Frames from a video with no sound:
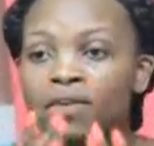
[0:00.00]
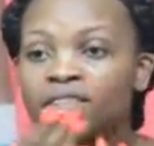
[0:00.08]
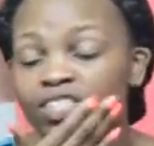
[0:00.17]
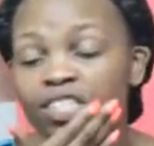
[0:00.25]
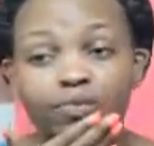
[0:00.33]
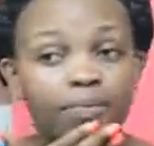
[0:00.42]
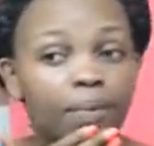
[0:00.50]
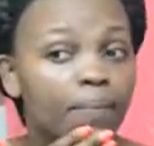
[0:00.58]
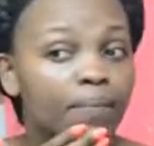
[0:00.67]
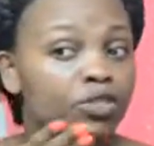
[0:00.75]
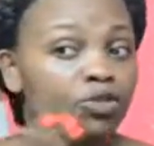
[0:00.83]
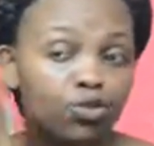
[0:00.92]
just
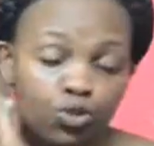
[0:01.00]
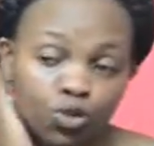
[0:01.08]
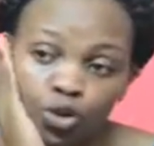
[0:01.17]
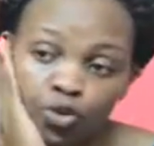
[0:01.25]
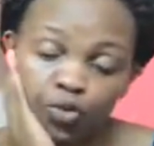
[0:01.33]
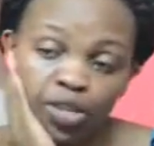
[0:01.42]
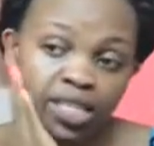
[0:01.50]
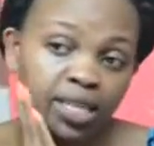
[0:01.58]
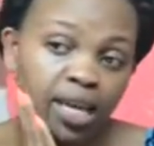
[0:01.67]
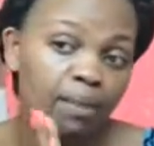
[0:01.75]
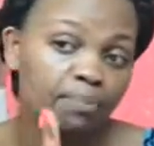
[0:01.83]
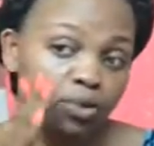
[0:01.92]
remember to do your 3
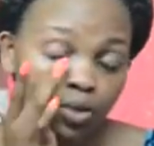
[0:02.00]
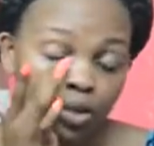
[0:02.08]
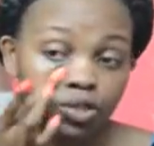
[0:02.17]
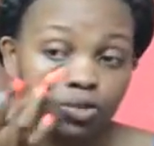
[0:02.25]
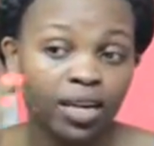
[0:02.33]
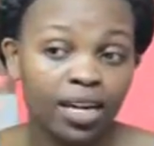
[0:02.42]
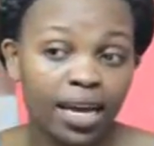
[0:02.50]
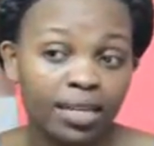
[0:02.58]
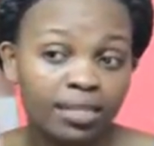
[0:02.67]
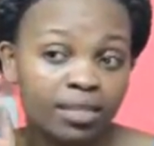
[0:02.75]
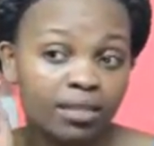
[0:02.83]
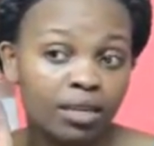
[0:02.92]
steps. You need to
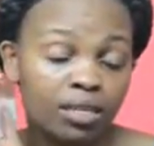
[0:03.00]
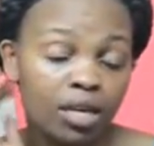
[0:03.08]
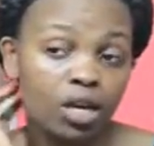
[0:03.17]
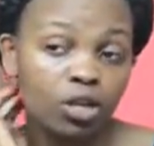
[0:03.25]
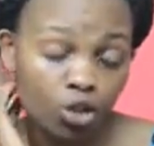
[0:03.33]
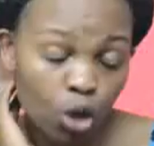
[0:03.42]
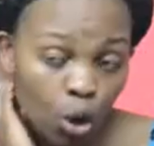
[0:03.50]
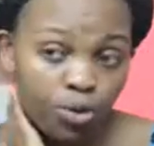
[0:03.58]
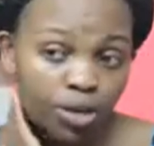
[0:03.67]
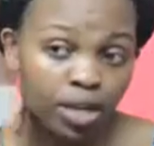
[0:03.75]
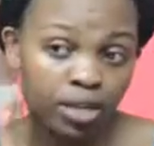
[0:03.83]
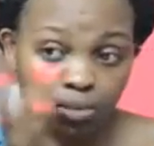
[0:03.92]
cleanse and then
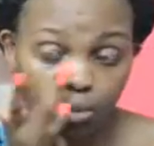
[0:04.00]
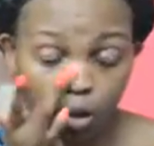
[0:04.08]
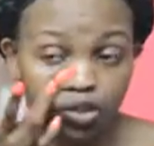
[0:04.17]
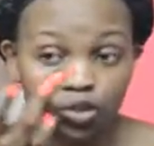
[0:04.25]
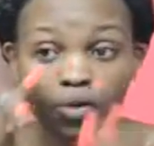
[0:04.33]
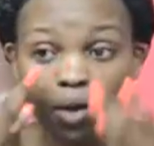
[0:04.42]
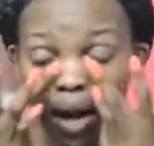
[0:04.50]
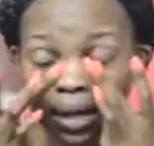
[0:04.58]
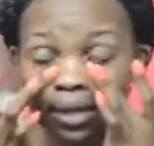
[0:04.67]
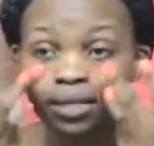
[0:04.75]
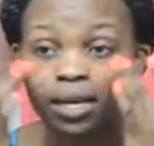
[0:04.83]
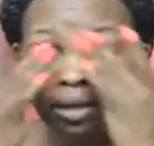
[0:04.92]
tone and
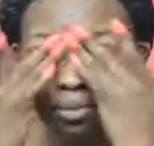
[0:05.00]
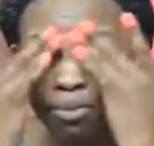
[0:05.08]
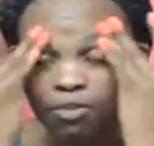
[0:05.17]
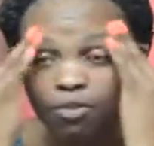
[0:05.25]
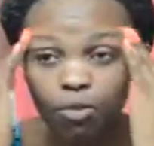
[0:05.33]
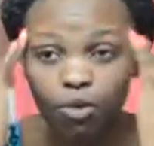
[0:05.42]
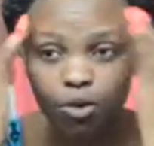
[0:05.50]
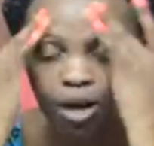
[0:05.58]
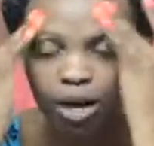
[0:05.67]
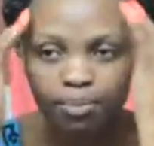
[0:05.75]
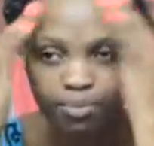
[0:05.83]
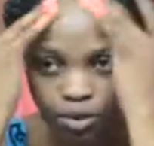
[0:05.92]
moisturize before
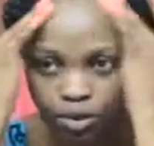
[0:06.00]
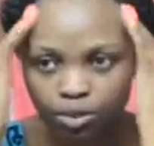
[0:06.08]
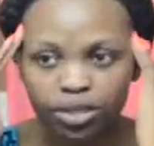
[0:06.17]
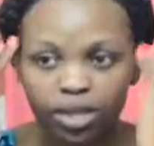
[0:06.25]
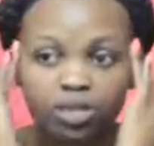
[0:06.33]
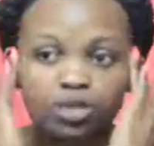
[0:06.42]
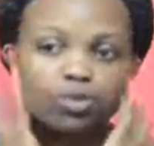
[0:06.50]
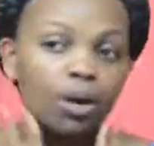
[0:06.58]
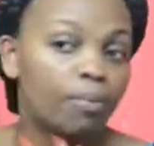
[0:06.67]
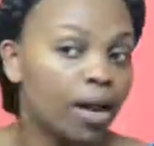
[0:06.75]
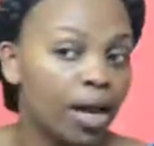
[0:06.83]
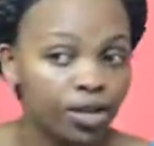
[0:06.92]
you start to
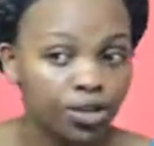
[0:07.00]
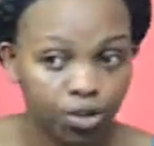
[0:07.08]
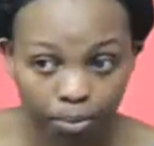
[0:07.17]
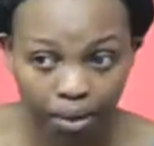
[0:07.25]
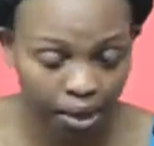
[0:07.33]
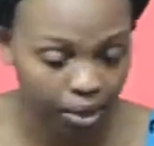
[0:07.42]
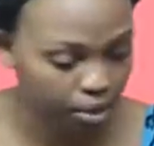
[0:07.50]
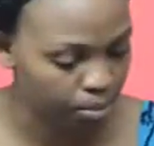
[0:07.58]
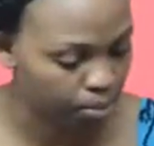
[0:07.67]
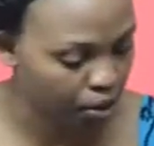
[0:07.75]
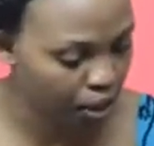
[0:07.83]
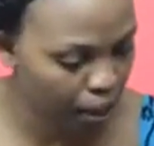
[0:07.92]
apply your
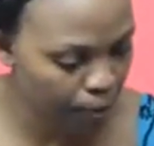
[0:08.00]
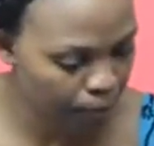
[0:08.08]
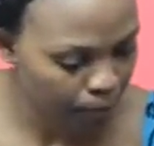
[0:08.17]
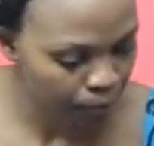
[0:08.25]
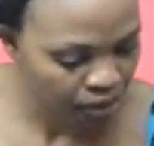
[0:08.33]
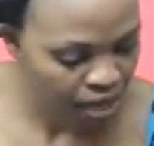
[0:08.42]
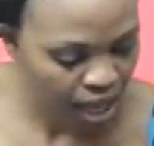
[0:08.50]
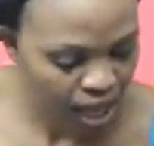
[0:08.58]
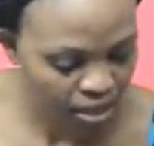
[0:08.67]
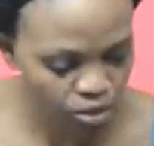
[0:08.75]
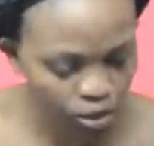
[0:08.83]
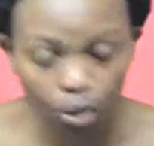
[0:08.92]
makeup. Okay,
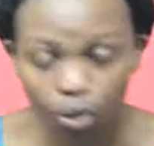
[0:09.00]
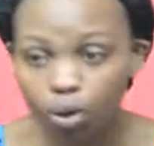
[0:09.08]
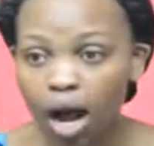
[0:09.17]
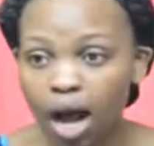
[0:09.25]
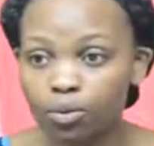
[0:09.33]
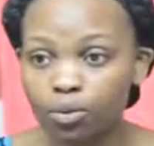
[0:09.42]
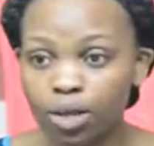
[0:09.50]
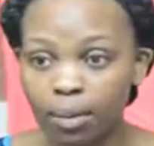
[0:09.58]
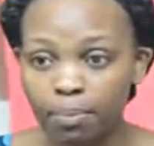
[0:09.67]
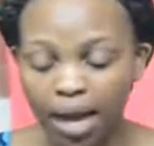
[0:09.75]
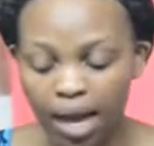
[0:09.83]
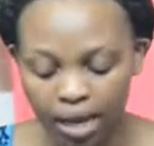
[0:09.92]
and so I will
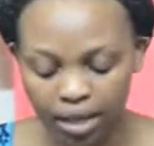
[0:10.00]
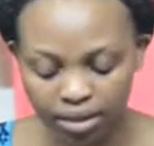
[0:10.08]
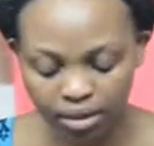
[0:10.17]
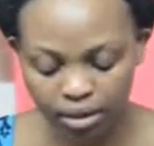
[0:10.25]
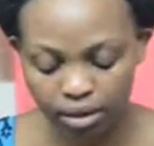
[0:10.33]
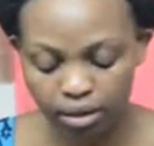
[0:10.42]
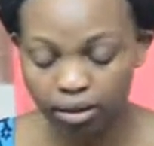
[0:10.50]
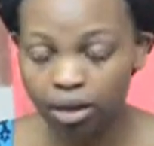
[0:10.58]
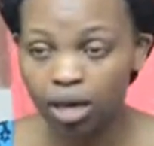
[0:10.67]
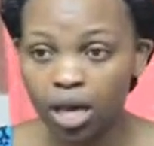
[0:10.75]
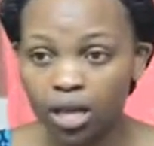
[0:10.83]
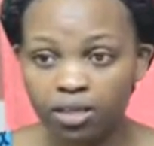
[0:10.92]
apply
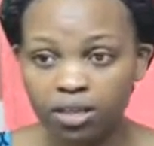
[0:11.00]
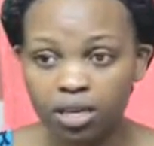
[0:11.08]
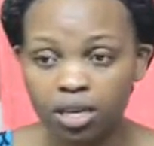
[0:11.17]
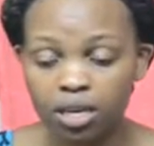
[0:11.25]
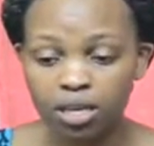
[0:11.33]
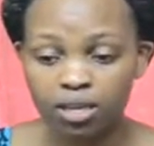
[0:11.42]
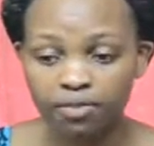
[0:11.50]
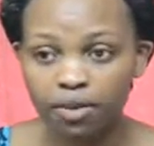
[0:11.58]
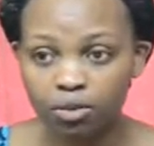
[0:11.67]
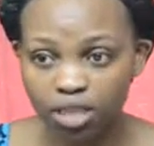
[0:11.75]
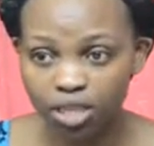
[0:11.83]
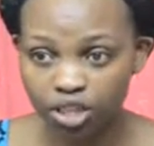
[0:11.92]
the
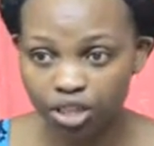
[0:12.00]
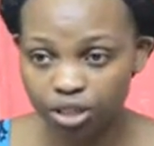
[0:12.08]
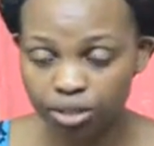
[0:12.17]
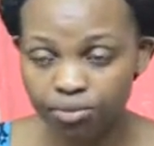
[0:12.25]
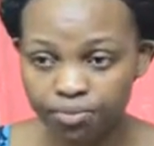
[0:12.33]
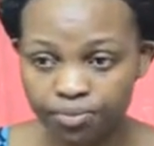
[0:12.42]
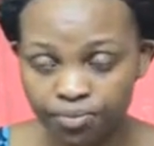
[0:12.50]
foundation,